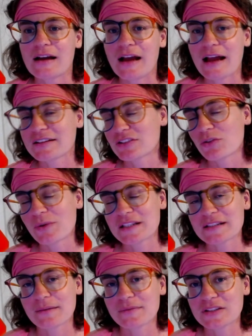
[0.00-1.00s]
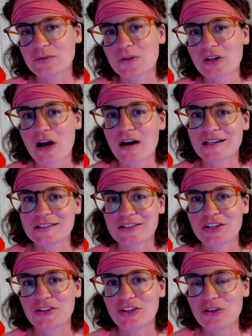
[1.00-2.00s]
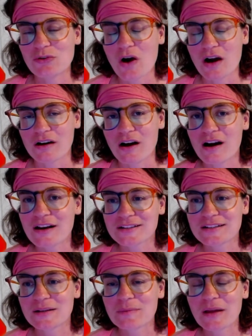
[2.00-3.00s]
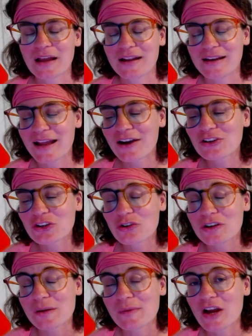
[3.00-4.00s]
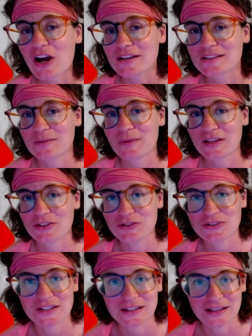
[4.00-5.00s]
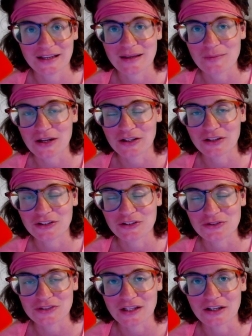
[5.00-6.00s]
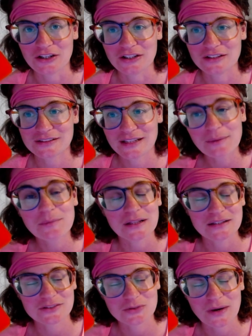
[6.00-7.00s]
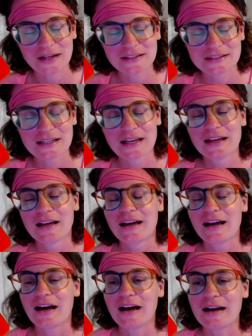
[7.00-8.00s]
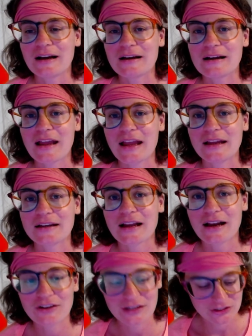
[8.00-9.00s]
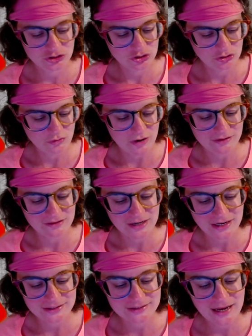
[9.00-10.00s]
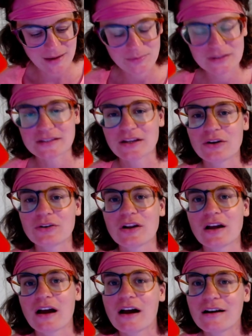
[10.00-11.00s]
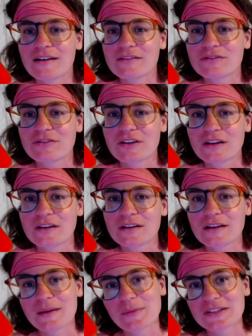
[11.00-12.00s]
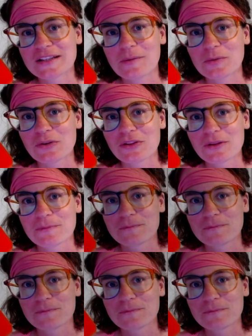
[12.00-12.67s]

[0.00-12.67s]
As always, I'm Liz Wilcox. You are awesome. And now you're going to be awesome at using email newsletter templates, right? And I'll catch you on the next episode of Email Sound Booth.